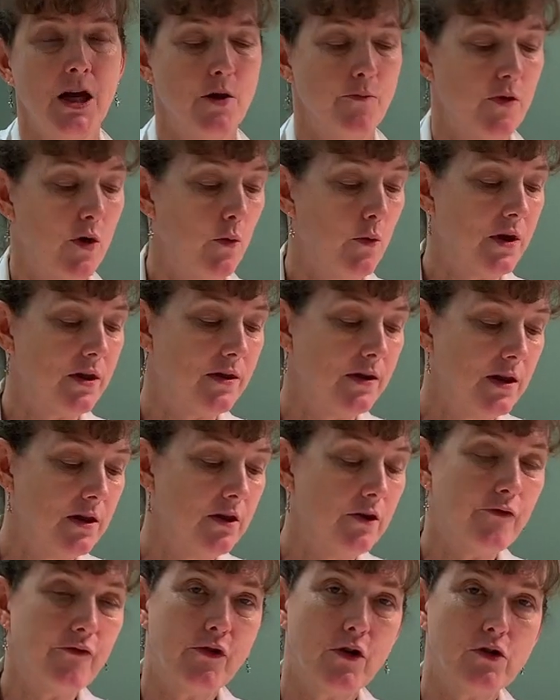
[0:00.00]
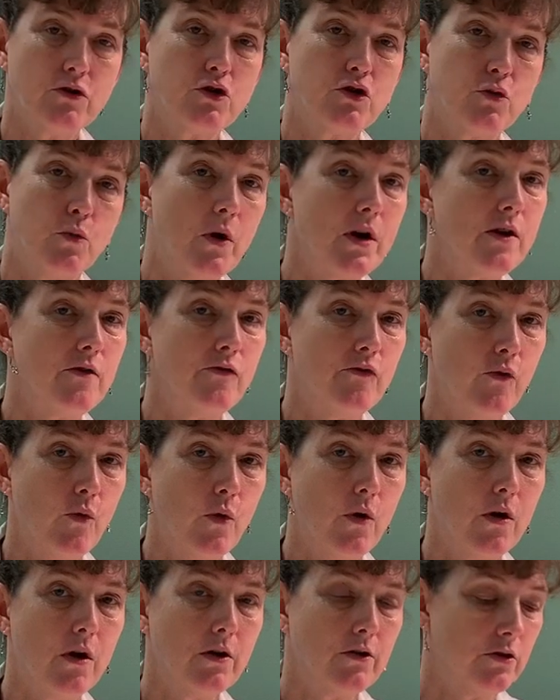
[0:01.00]
But within the first
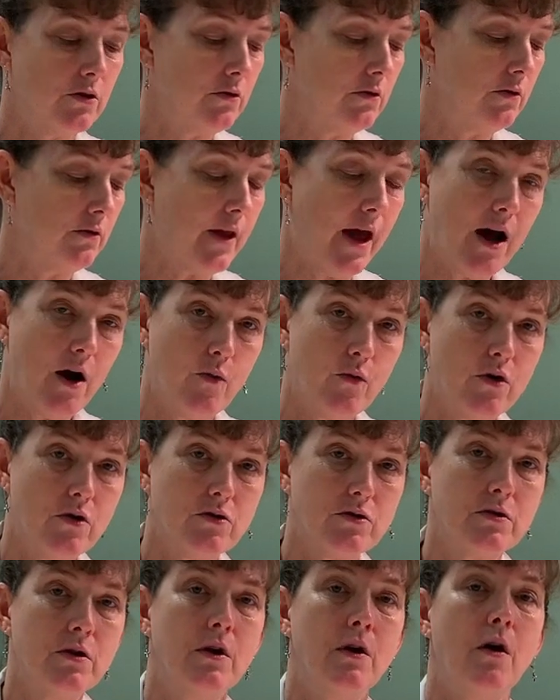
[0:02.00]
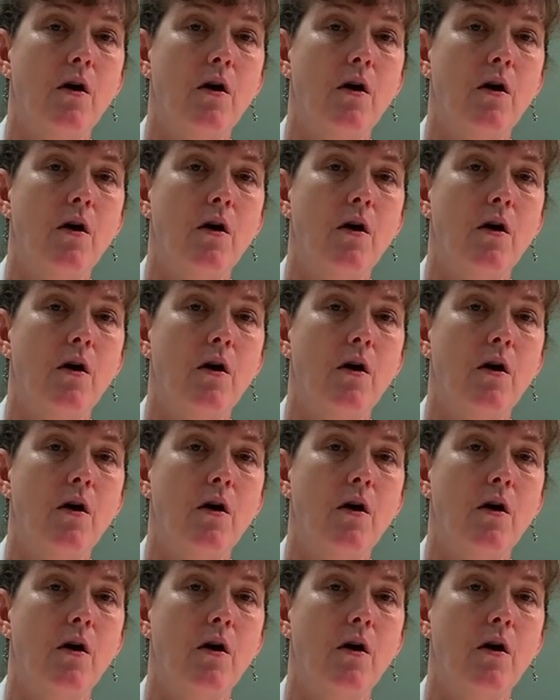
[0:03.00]
24 hours,